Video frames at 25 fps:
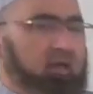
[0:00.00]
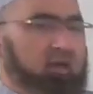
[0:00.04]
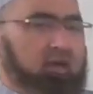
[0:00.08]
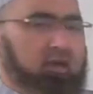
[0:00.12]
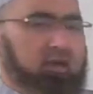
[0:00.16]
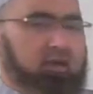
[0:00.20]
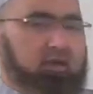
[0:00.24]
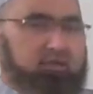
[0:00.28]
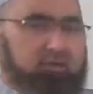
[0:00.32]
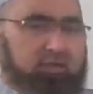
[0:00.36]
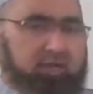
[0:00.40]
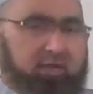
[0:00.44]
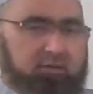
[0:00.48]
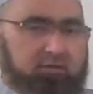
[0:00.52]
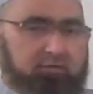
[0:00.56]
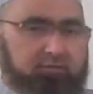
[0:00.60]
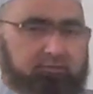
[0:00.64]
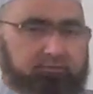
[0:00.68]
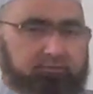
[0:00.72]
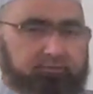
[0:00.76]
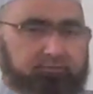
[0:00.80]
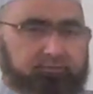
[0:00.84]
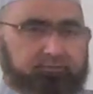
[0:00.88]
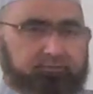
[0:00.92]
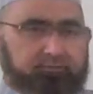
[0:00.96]
He
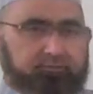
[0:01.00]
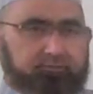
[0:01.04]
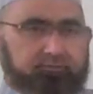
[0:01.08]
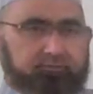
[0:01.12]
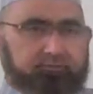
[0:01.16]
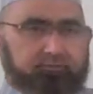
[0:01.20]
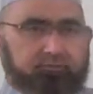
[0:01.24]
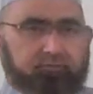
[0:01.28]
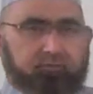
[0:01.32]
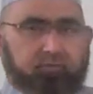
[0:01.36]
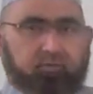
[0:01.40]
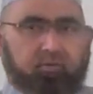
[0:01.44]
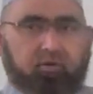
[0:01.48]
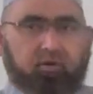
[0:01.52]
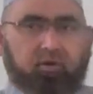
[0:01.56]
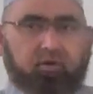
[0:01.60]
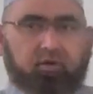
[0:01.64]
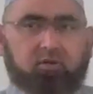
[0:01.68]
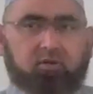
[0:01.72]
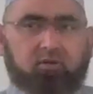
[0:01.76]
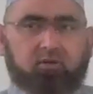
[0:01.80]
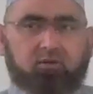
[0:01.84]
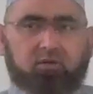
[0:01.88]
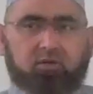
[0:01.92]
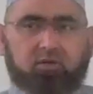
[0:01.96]
said,
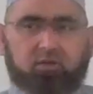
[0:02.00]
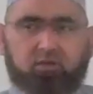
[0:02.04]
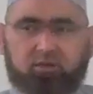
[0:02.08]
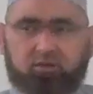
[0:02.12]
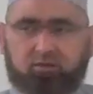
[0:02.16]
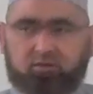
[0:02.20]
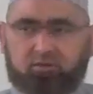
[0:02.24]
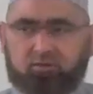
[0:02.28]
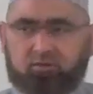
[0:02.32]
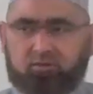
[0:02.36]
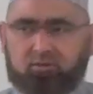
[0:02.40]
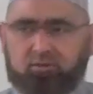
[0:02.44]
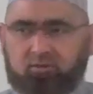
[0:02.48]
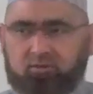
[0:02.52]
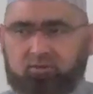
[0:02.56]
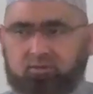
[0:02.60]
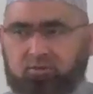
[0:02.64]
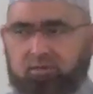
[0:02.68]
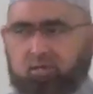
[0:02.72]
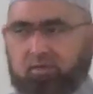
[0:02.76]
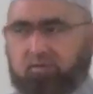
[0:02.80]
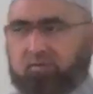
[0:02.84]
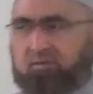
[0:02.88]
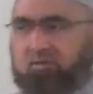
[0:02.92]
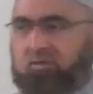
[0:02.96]
said
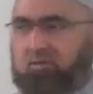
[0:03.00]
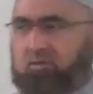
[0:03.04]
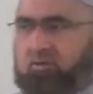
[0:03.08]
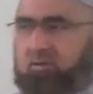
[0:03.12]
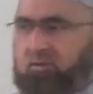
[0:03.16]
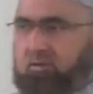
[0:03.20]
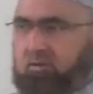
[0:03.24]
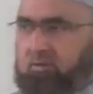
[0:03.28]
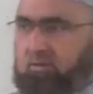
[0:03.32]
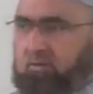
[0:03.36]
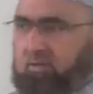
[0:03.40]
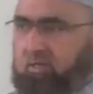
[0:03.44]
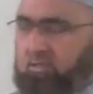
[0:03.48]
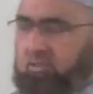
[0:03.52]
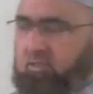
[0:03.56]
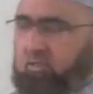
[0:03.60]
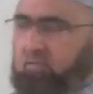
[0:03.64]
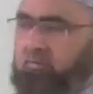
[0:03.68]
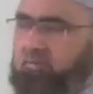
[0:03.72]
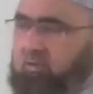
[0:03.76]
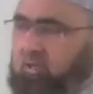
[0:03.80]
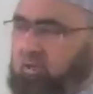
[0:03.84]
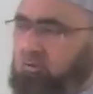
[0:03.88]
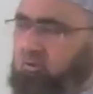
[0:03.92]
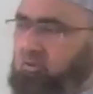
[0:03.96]

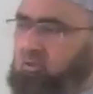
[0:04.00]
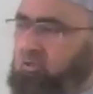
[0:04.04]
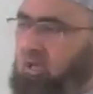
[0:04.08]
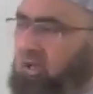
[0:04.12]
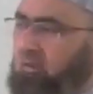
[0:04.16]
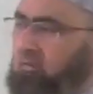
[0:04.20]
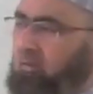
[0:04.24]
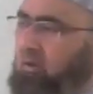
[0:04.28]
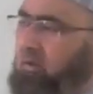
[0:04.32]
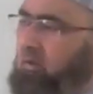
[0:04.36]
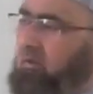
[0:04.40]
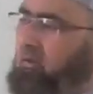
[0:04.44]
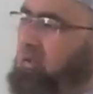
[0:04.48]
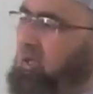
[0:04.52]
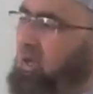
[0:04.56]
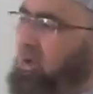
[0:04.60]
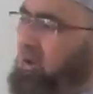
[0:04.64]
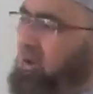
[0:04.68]
to Jabir that,